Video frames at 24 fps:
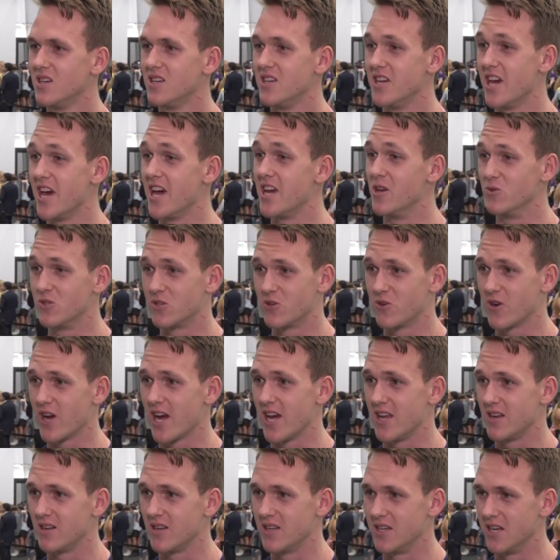Yeah, he was
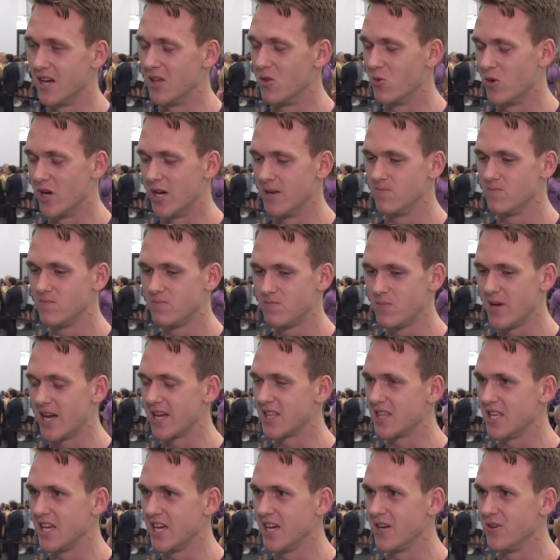great. Another one
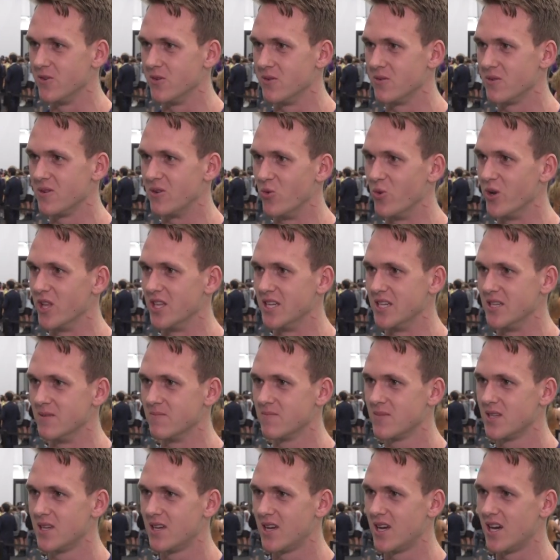back there who really
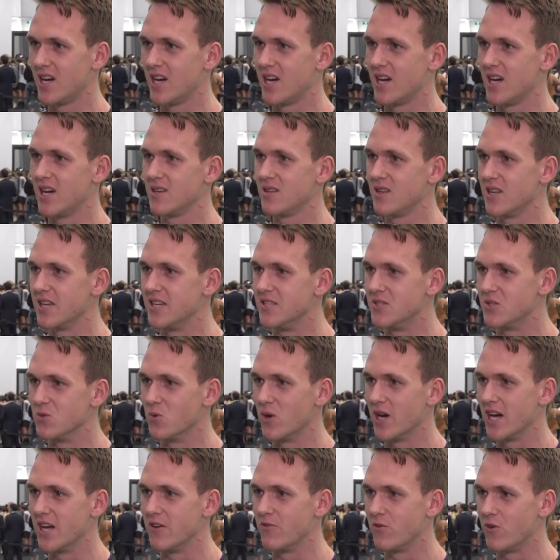leads the
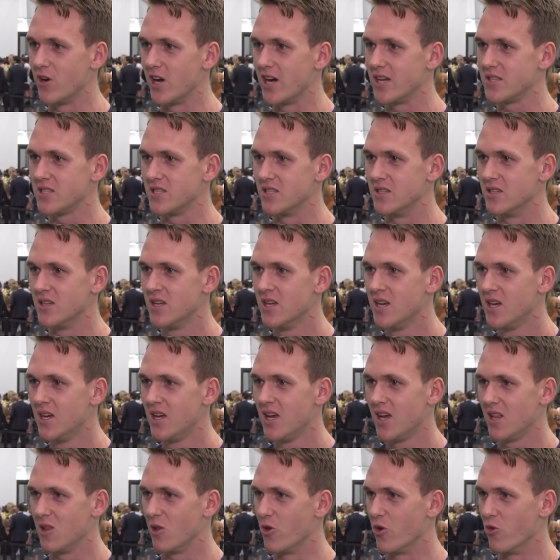way for us, and
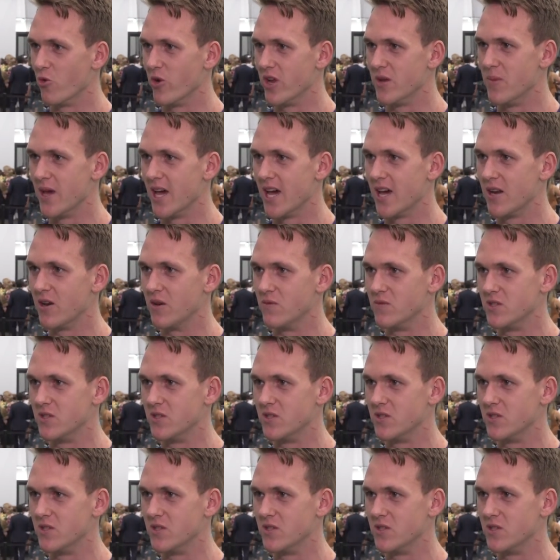a lot of rebound.